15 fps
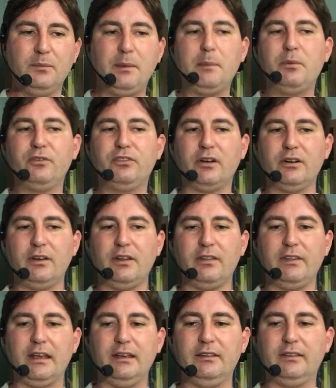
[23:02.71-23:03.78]
people started to
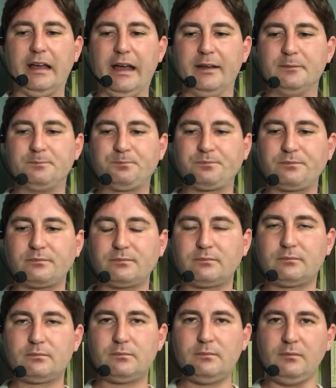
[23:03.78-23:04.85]
think that
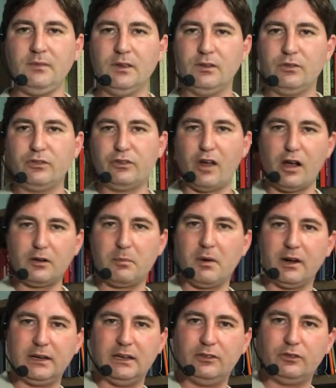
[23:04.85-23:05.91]
stock
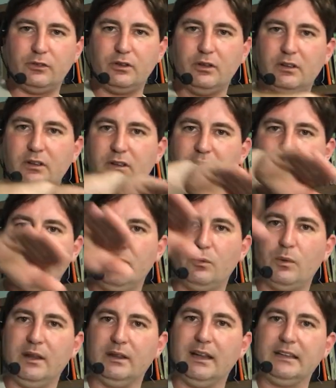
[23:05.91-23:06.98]
markets
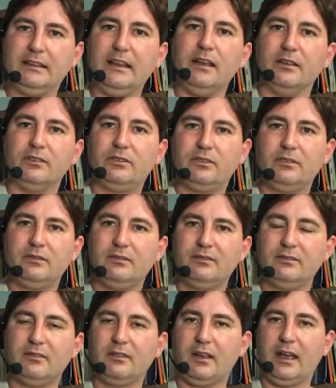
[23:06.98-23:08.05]
went like this.
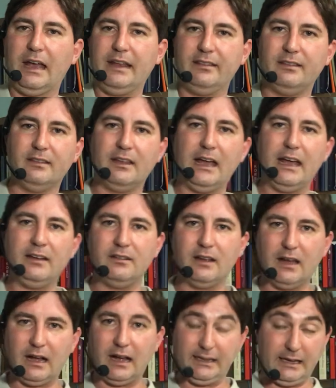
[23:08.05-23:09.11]
And and
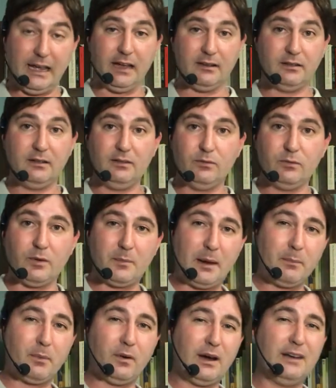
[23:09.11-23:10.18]
uh, again,
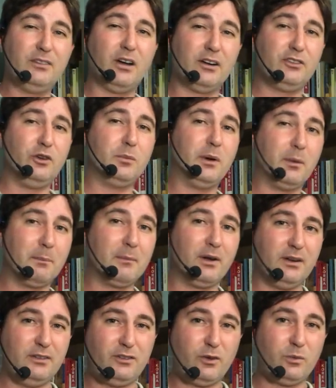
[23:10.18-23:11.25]
remember I talked to you
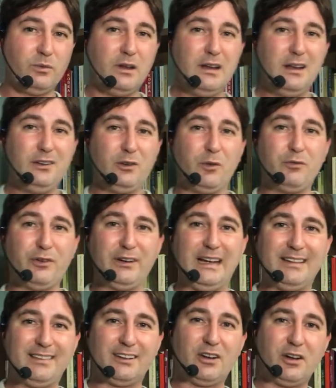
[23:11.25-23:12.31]
about don't don't
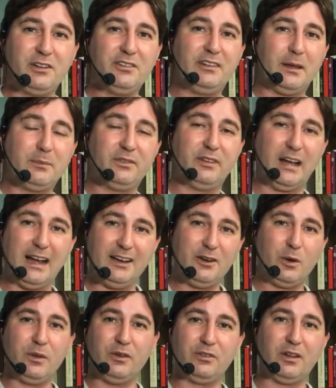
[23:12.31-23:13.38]
forget the concepts. I
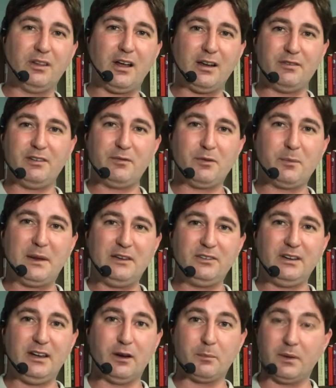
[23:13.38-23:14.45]
know there's a lot of
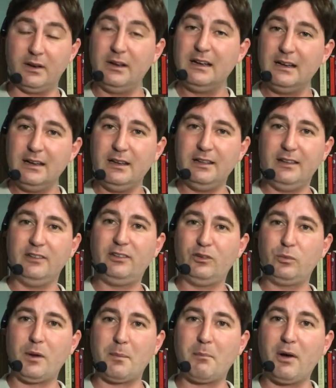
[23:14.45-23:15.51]
information here, but this
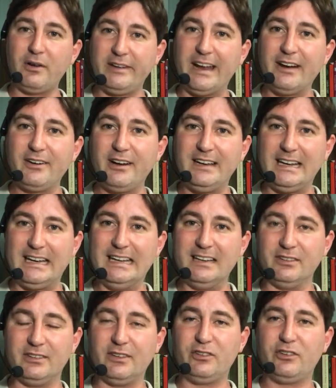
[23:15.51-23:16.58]
is what modernity
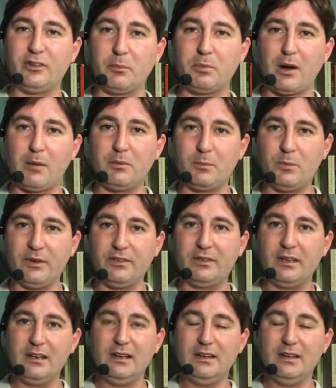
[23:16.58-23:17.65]
is. This is the problem with
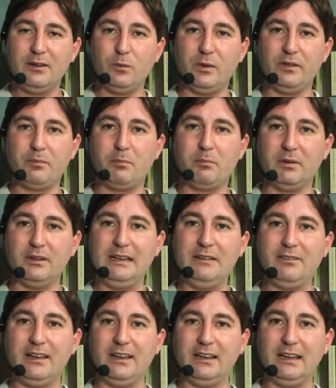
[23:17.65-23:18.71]
with
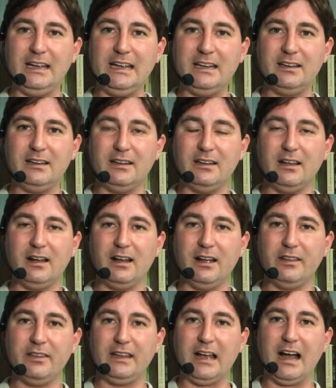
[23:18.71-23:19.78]
believing in
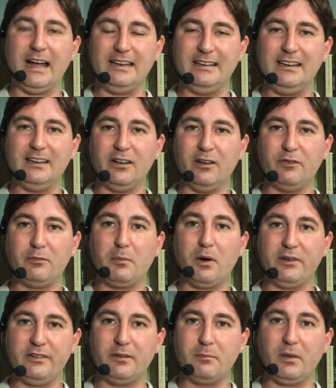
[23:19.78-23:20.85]
uh, the idea of
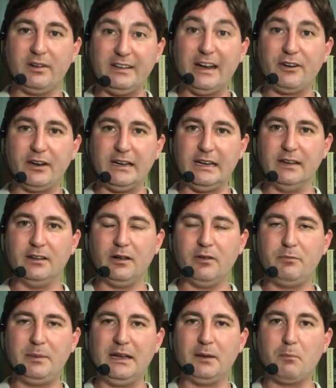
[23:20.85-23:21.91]
modernity,
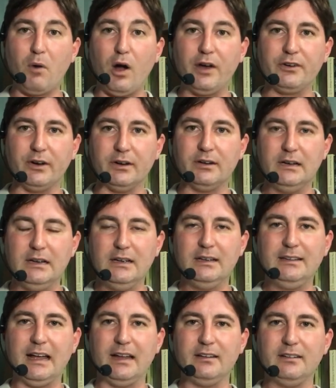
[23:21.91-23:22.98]
of being modern,
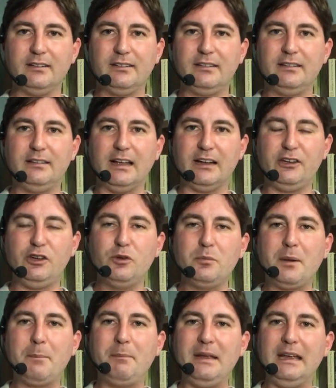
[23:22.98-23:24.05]
that that
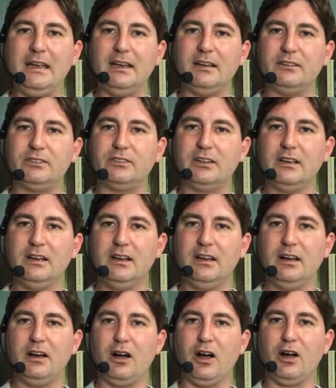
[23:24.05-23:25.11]
human beings
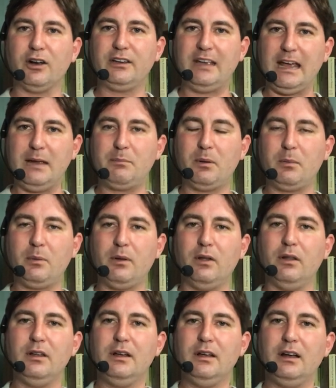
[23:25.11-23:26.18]
are
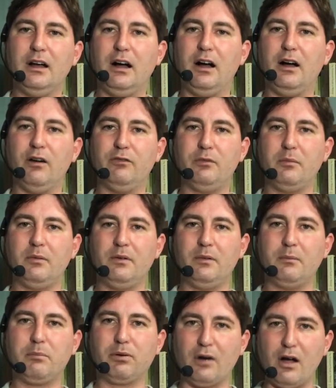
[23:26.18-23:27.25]
capable of
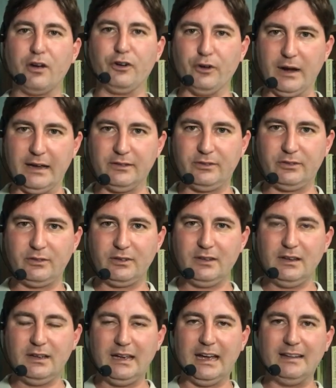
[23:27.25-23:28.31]
progress
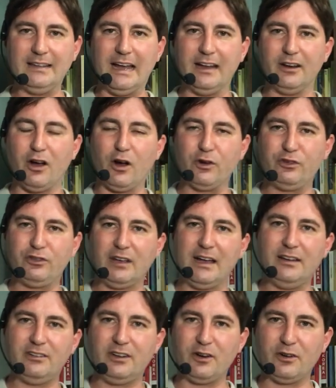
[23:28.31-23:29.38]
and that our
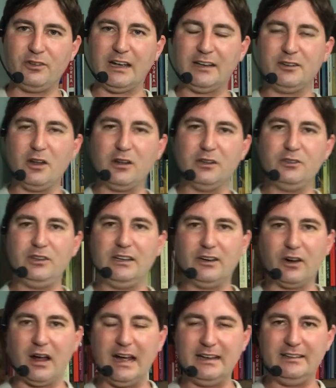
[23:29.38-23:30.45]
science and our technology
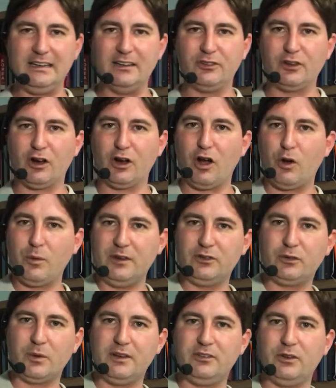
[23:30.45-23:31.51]
and our ideas are
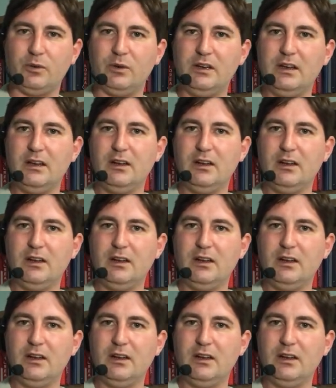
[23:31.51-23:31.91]
always going to